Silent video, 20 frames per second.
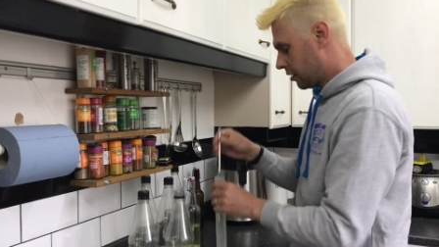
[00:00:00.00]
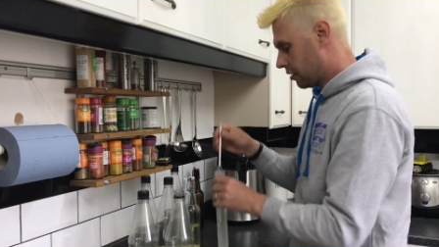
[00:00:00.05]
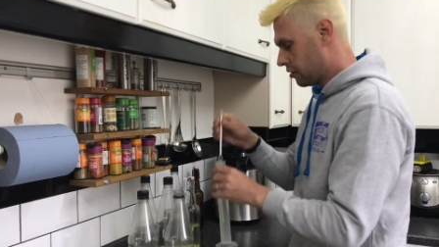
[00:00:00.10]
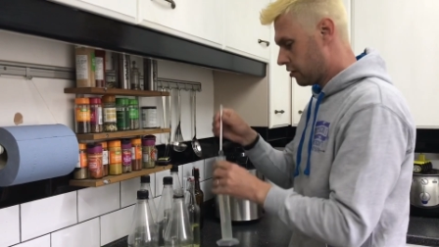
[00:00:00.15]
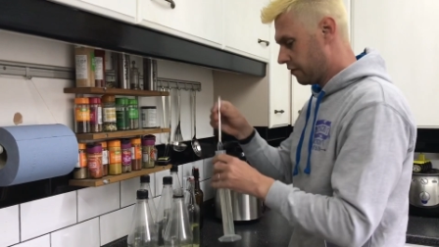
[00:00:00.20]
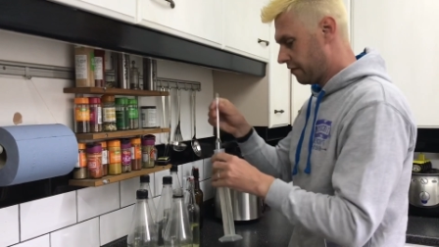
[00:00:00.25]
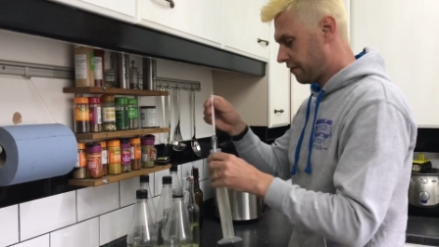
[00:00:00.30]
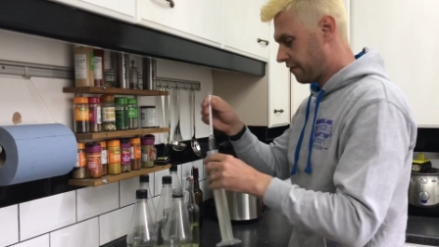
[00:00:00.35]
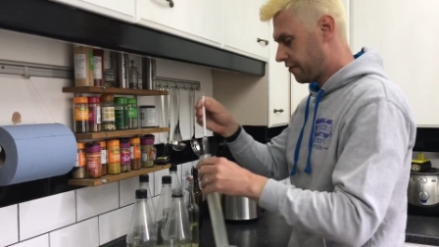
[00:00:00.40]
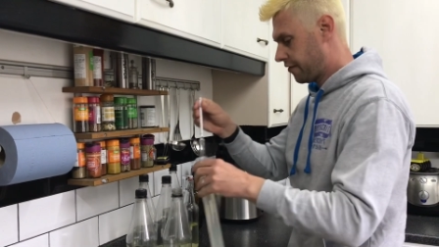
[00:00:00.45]
I'll
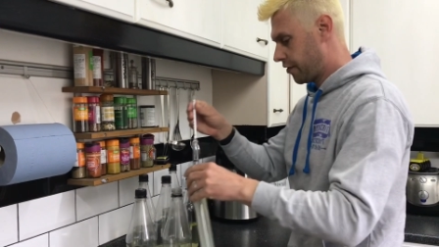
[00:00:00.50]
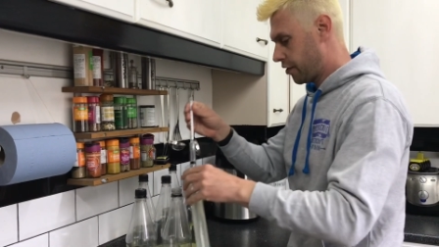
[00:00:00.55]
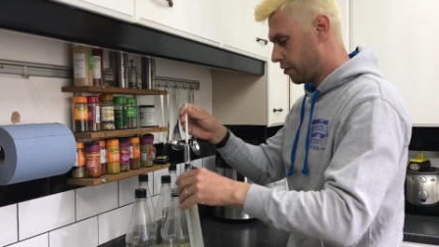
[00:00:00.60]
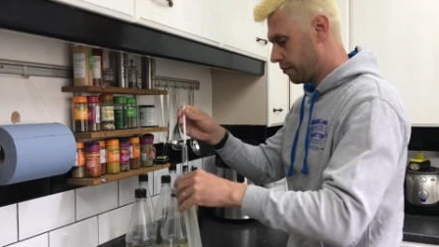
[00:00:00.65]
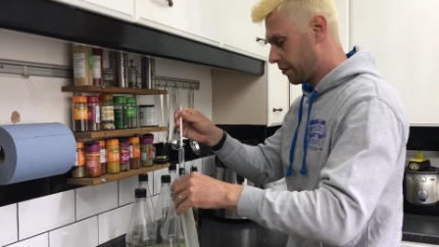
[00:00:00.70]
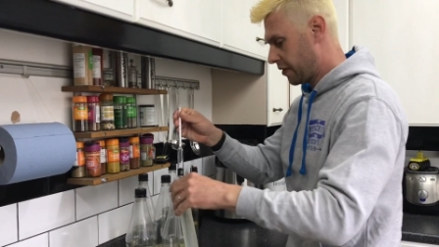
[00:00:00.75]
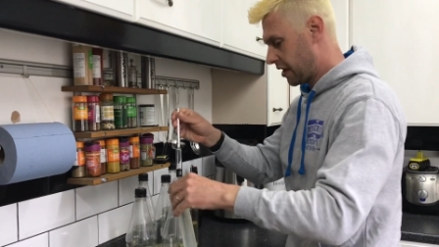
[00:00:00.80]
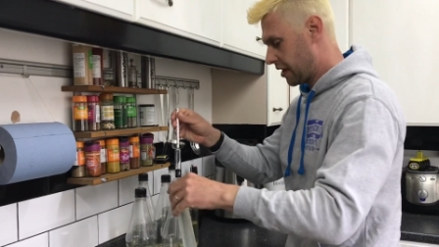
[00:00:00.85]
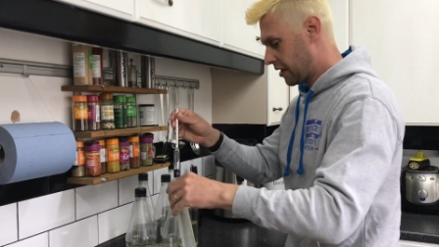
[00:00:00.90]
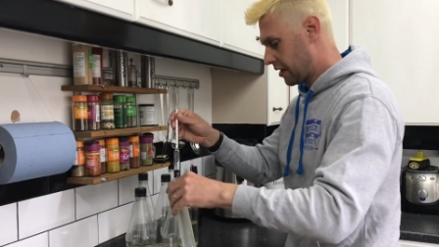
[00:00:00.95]

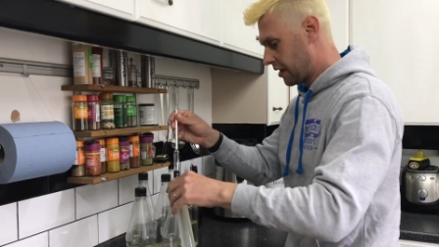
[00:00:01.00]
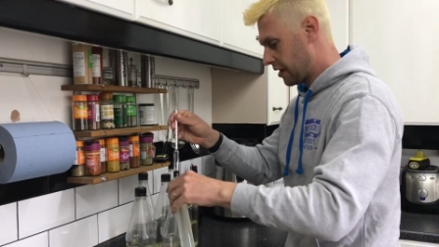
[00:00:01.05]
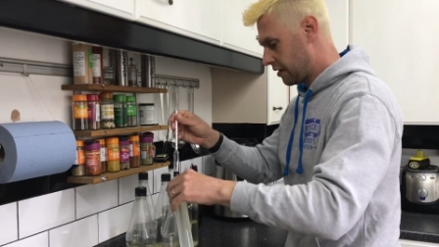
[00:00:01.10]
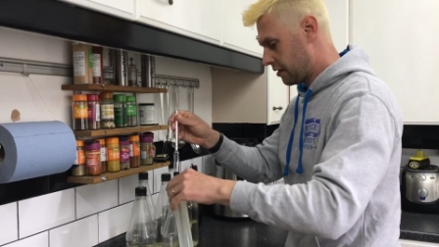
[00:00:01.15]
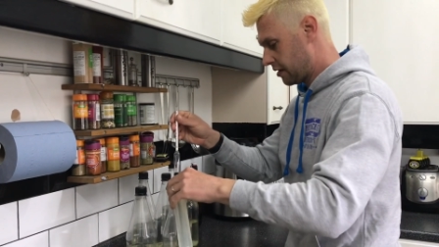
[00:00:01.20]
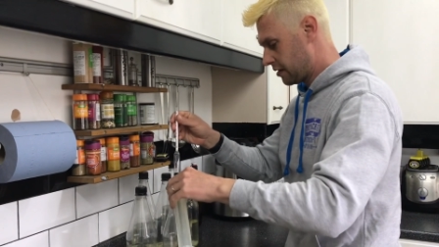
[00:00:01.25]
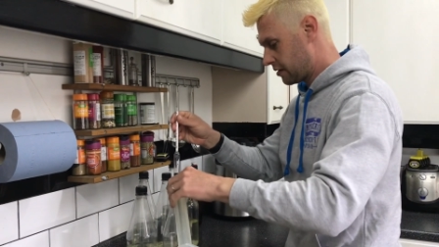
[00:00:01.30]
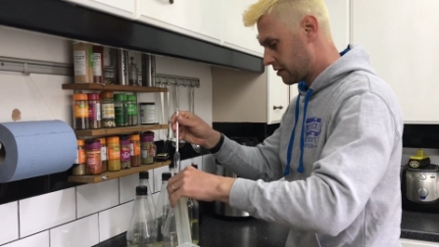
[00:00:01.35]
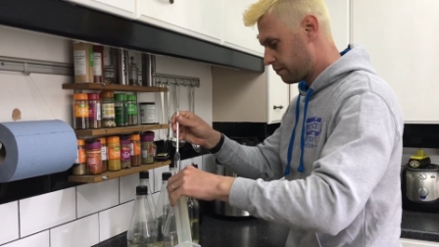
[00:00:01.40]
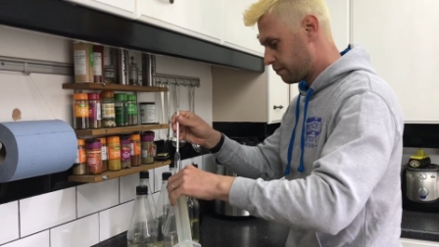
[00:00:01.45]
confirm that now.
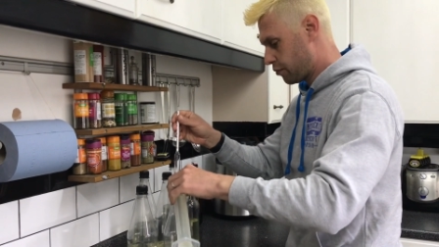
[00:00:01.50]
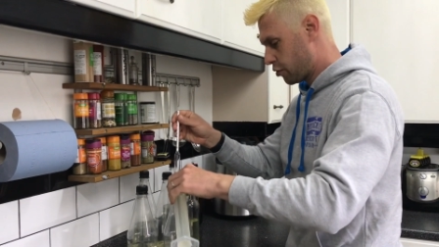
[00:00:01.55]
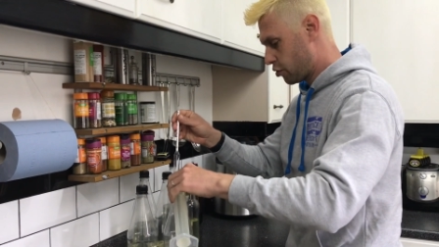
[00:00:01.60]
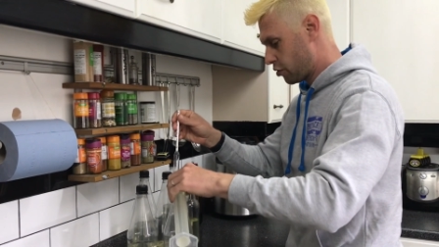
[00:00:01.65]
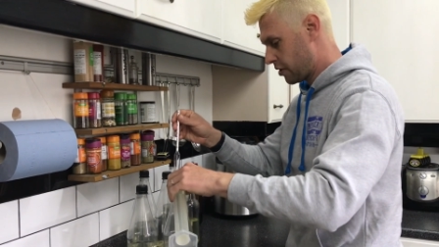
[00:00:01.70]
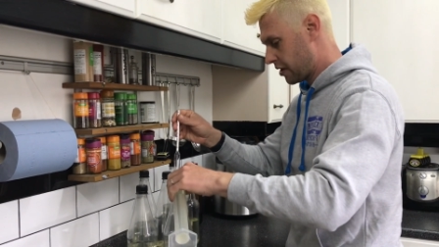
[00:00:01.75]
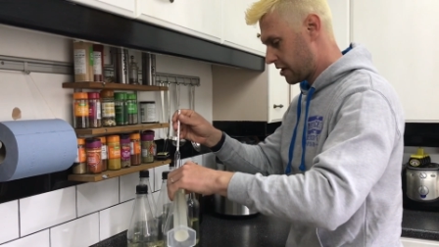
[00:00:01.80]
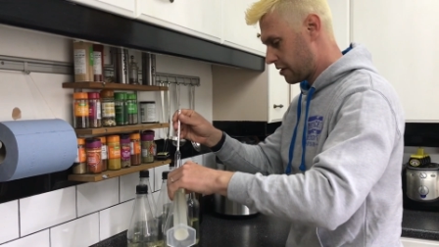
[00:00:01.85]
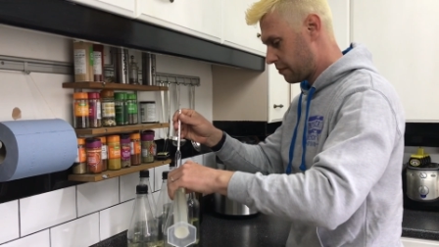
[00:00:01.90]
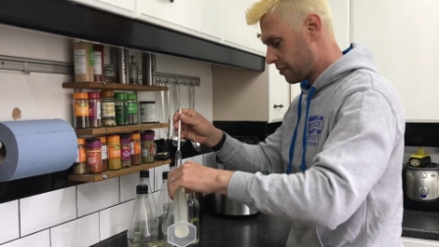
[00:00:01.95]
Let's pour
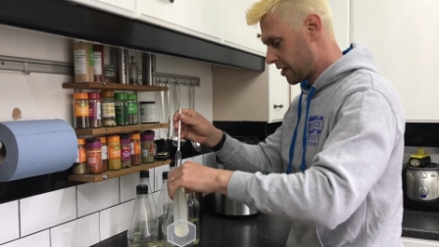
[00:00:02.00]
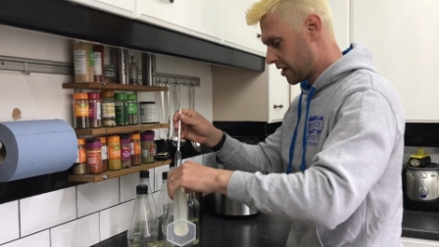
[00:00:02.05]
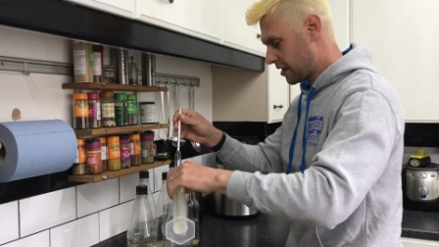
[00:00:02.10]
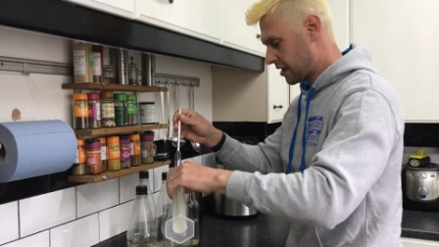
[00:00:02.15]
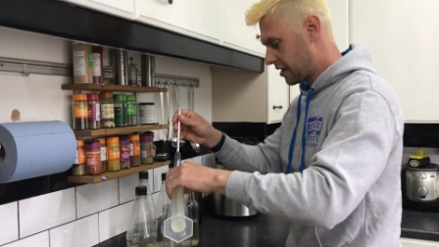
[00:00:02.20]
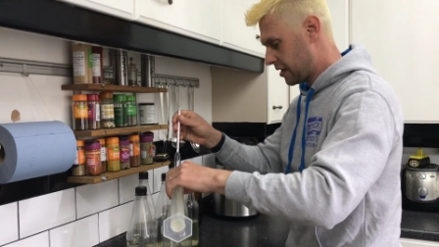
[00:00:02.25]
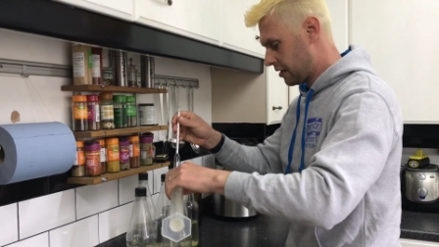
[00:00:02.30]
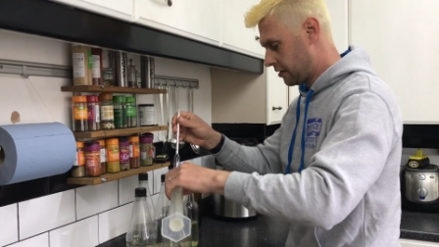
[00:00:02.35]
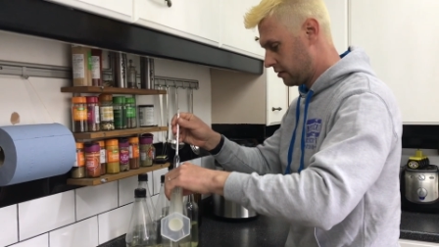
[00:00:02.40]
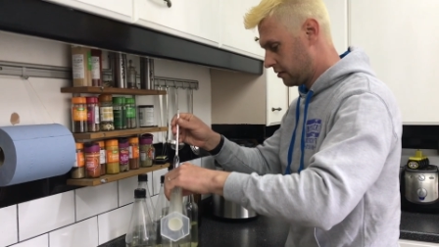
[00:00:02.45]
that back
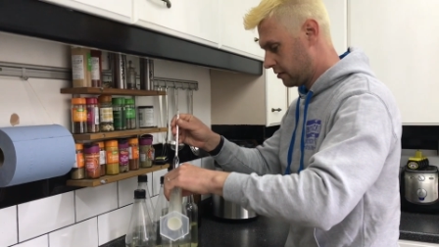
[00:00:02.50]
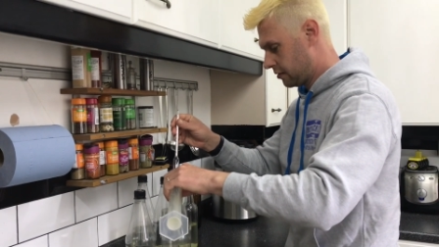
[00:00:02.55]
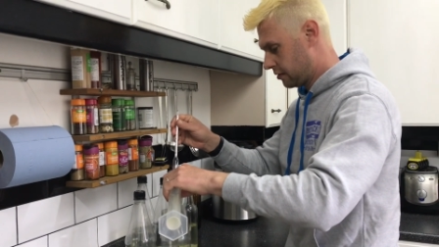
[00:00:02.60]
in.